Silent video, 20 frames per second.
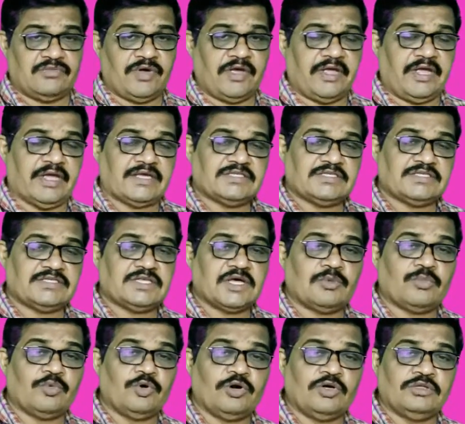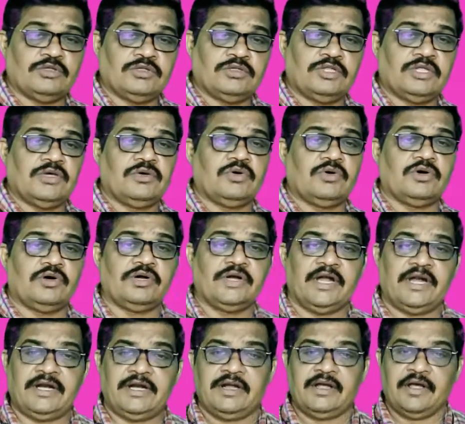y-axis or both the
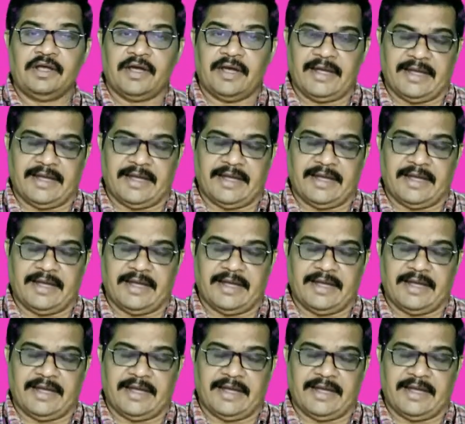coordinate